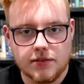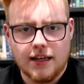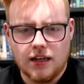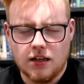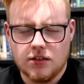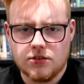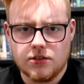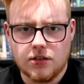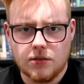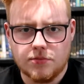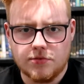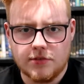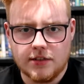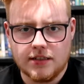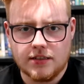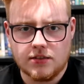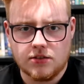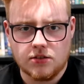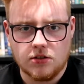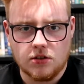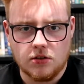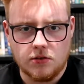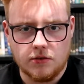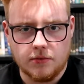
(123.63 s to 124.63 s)
He also
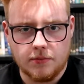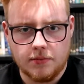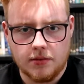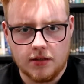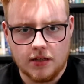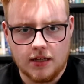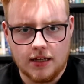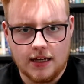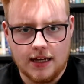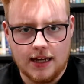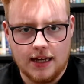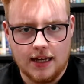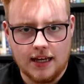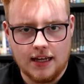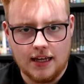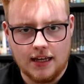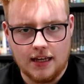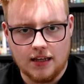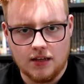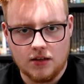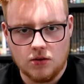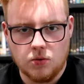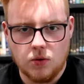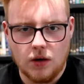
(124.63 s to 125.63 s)
brings up
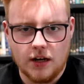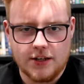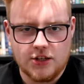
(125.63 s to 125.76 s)
a quite